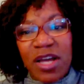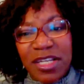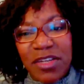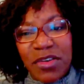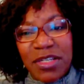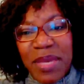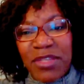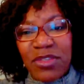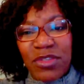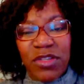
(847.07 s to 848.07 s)
I know it
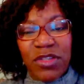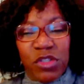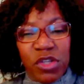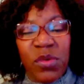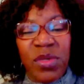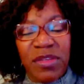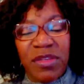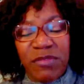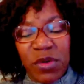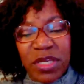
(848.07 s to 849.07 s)
depends on the show and the
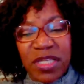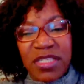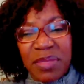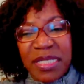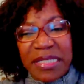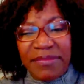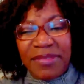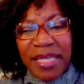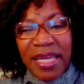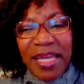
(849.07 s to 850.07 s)
focus, but
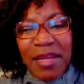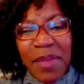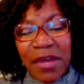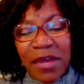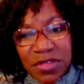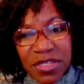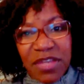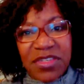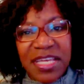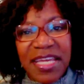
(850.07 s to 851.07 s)
any patterns that
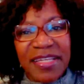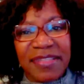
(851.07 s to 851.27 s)
you're seeing?